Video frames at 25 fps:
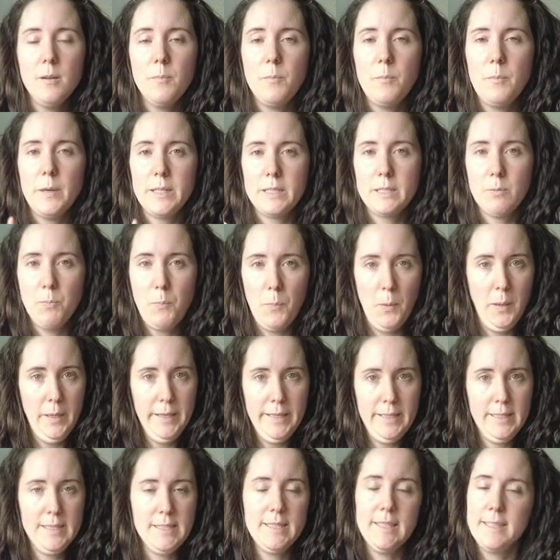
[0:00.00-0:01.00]
but
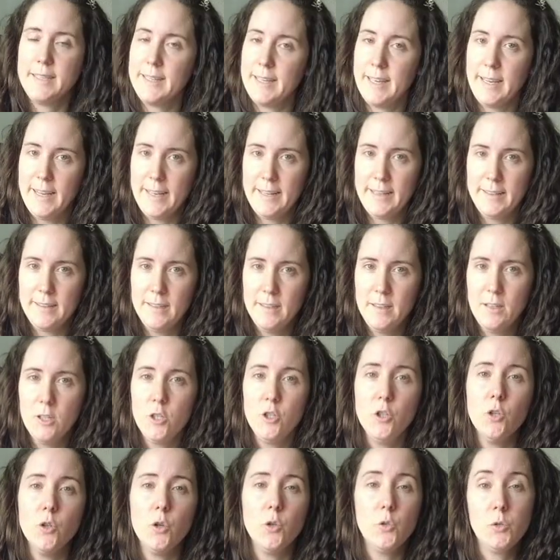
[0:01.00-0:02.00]
please, again,
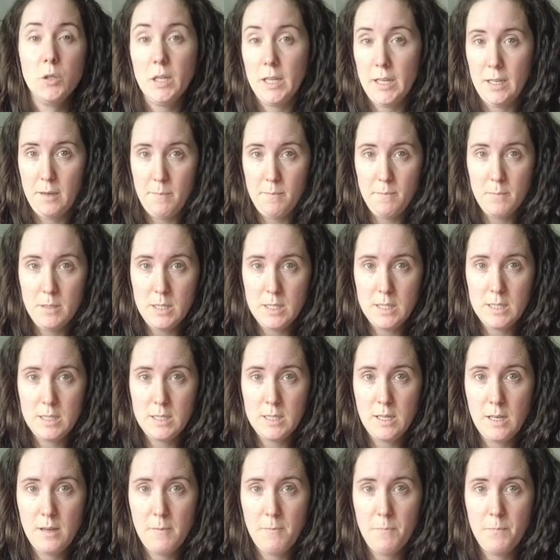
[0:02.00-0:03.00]
no
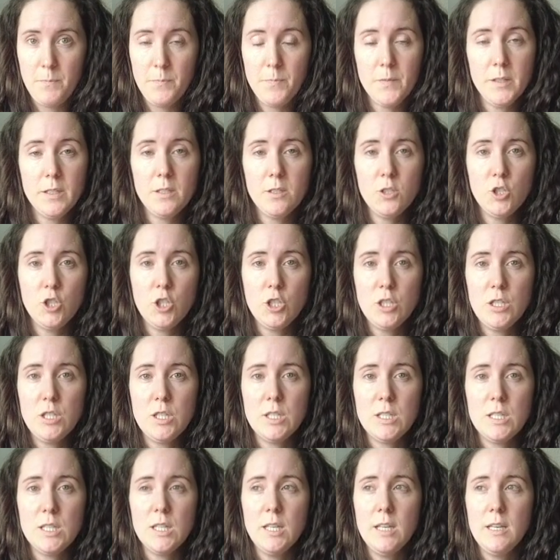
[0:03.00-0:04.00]
names.
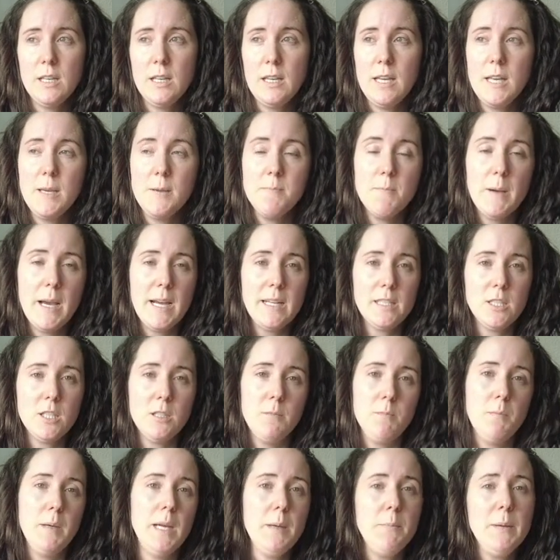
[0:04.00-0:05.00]
Just
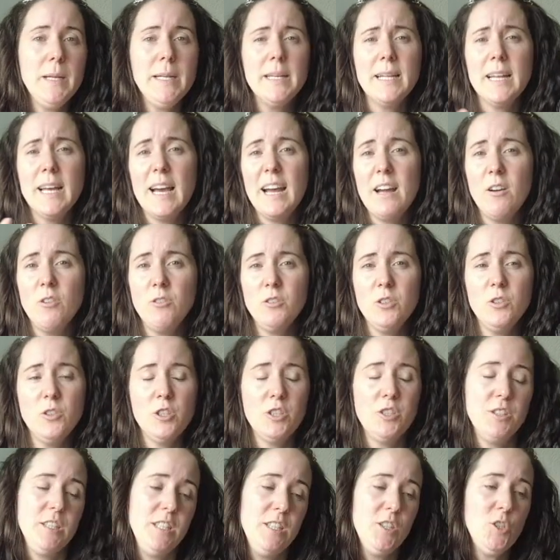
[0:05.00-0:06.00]
imagine, maybe now
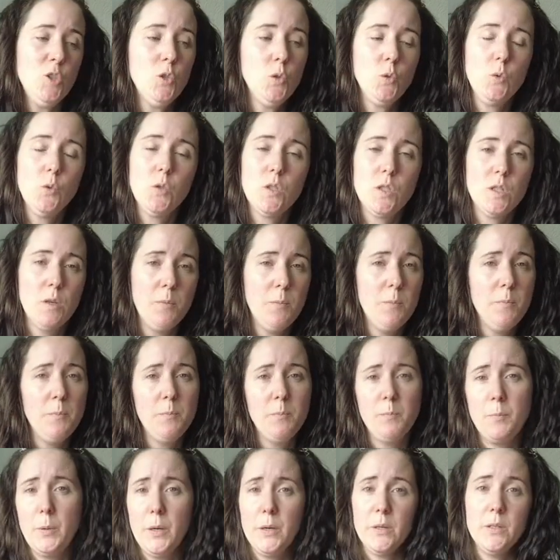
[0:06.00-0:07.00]
you're into
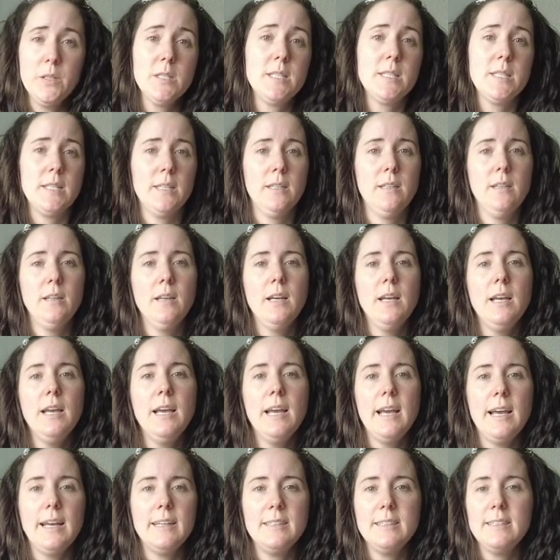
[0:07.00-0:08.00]
some person,
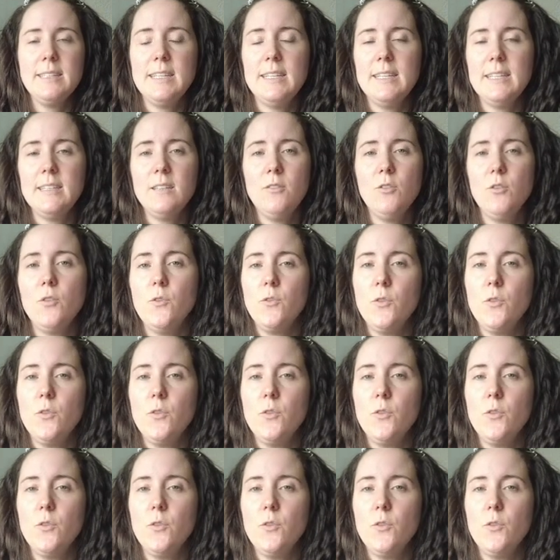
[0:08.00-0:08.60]
and then